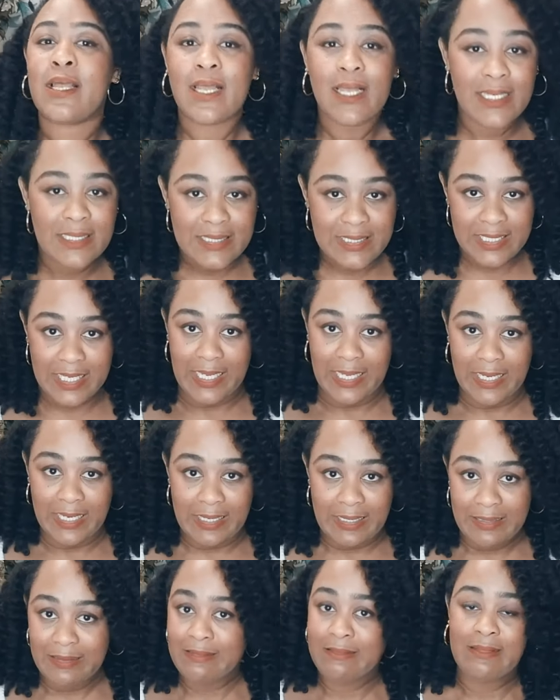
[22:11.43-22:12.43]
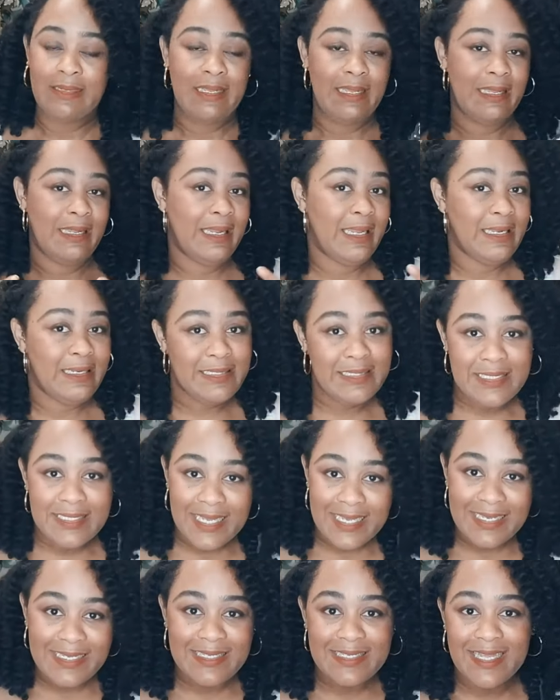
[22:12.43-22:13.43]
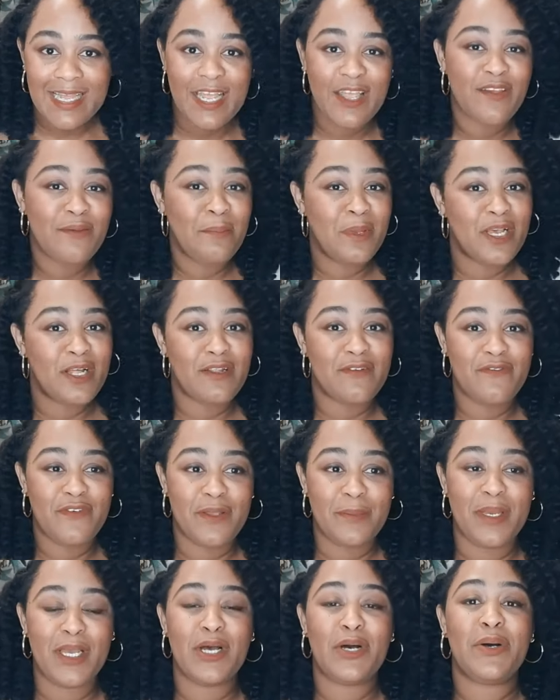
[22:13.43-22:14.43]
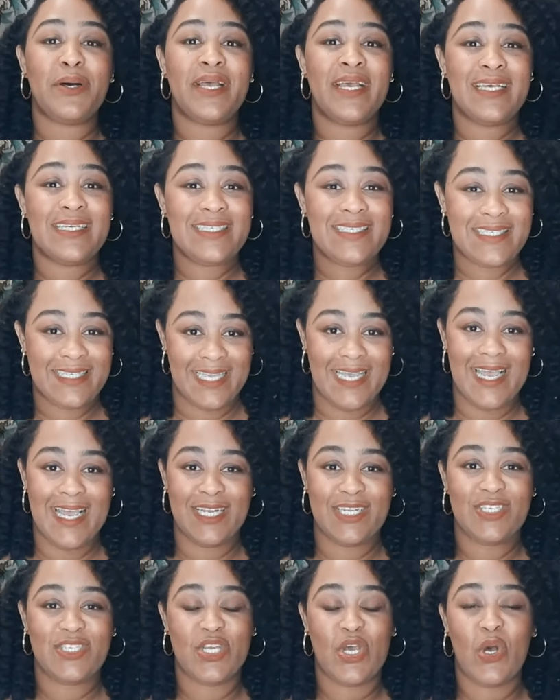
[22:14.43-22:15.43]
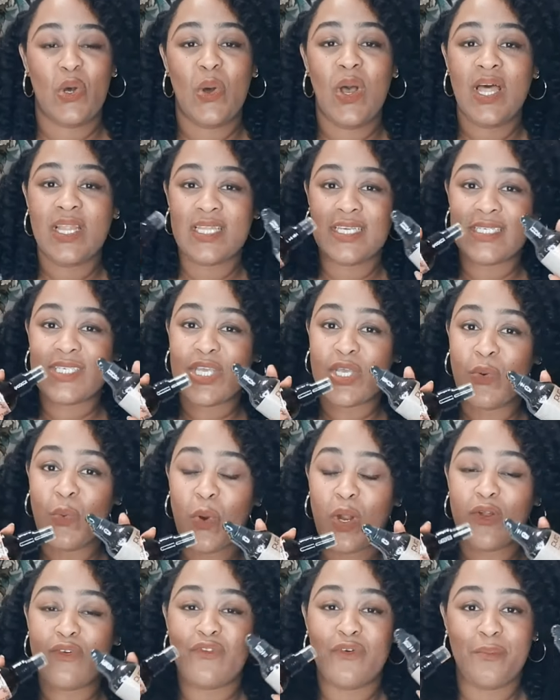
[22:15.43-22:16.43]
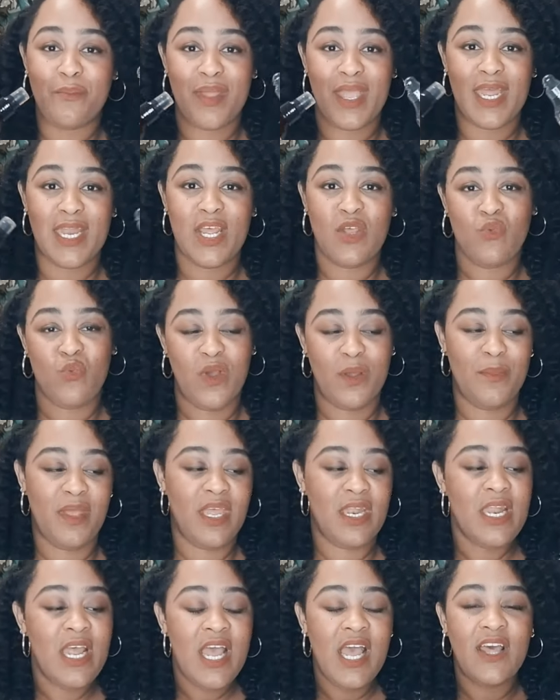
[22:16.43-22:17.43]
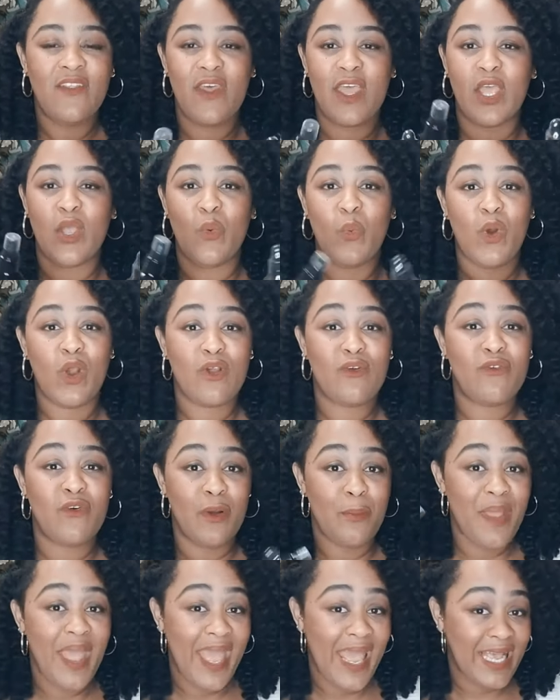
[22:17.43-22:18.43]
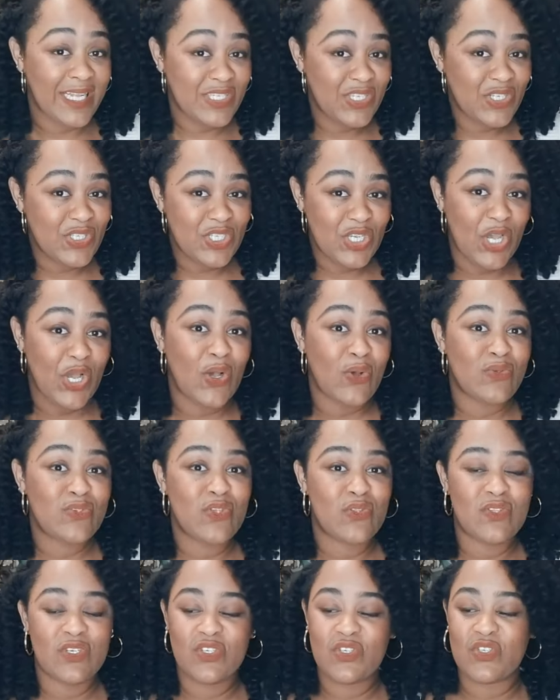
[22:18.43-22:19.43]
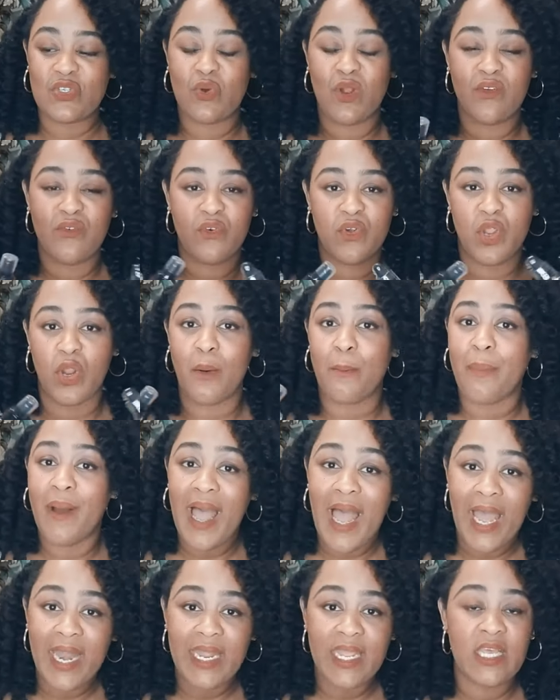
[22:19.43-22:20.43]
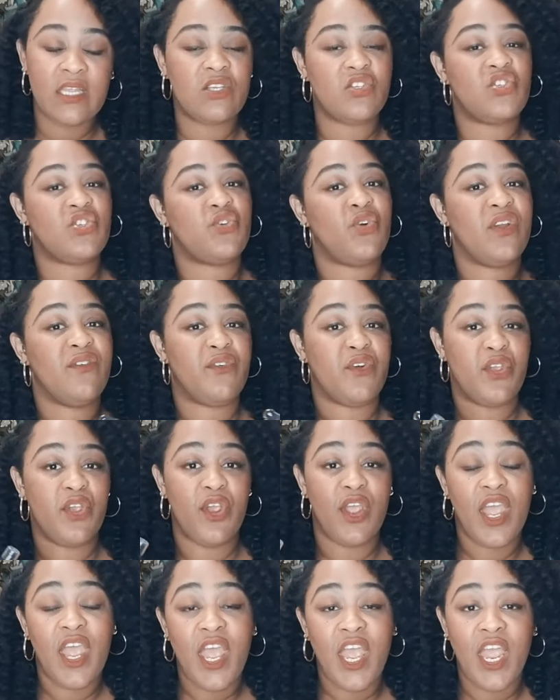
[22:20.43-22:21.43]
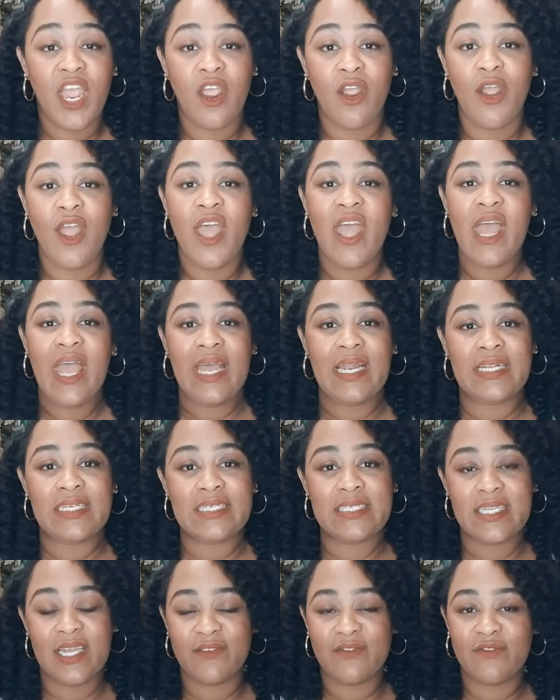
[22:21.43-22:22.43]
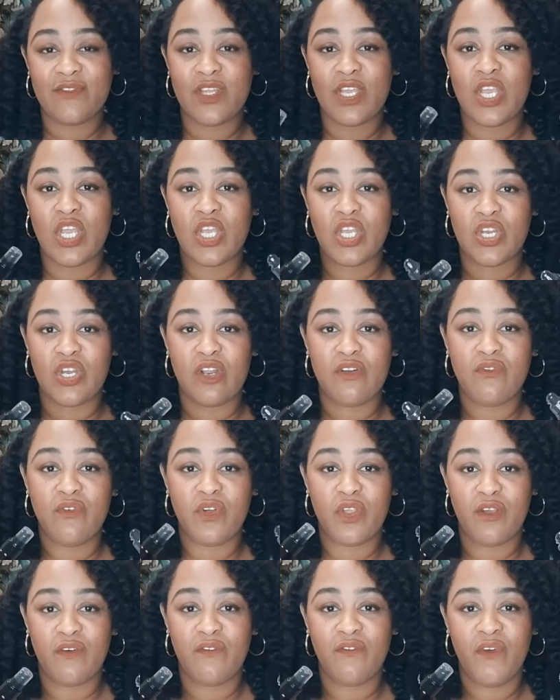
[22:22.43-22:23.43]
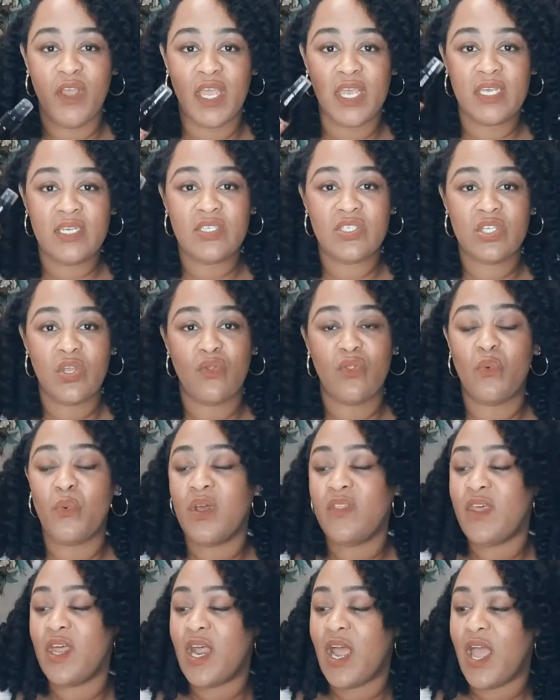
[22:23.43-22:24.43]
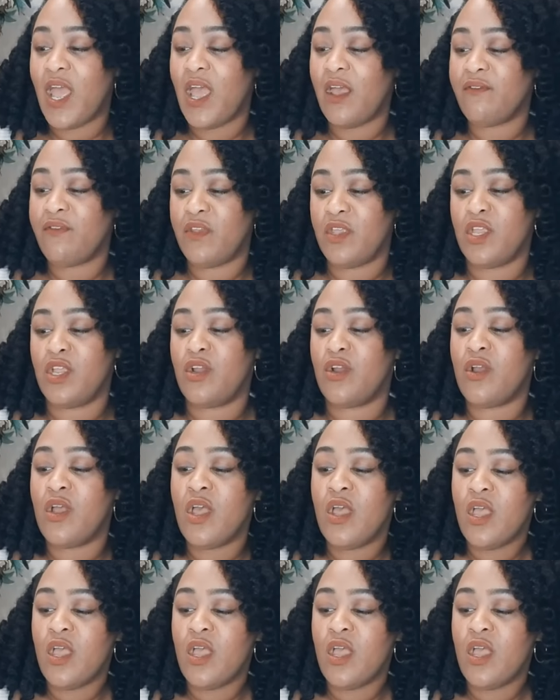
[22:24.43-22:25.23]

it's skin. It ain't a sex thing, male or female, it's skin. So these can work for men and women. They can work from head to toe. So this is great for your body, this is great for your hair, and it's definitely good for your face. So the one that I have here